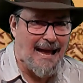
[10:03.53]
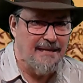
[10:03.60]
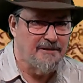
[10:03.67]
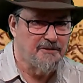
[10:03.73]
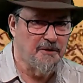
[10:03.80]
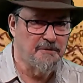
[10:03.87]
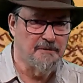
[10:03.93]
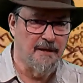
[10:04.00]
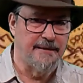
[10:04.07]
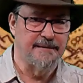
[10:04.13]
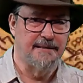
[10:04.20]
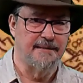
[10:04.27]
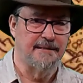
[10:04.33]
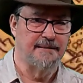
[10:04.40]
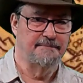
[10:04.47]
I don't
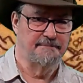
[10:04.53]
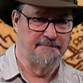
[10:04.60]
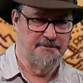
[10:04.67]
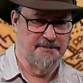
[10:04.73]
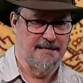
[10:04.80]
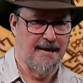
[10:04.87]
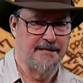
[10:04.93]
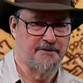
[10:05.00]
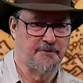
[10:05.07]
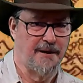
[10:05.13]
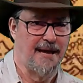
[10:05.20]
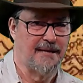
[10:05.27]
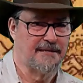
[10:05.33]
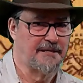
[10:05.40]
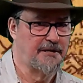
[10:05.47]
like getting
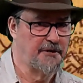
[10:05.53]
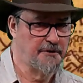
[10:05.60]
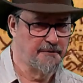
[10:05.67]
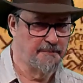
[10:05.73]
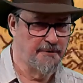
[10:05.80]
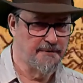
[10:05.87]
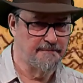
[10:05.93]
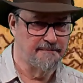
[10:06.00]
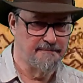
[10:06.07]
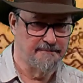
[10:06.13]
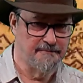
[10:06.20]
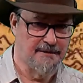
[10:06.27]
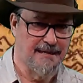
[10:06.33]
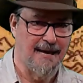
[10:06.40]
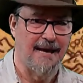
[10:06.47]
sidetracked here, but
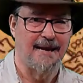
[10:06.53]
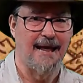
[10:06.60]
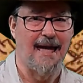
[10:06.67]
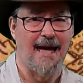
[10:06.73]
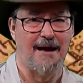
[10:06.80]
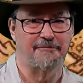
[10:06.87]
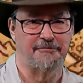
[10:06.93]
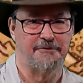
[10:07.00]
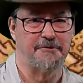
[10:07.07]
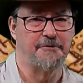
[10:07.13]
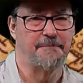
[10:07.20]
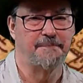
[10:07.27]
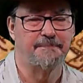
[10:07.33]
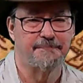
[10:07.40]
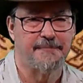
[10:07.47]
kind of have
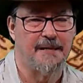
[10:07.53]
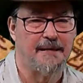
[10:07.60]
to.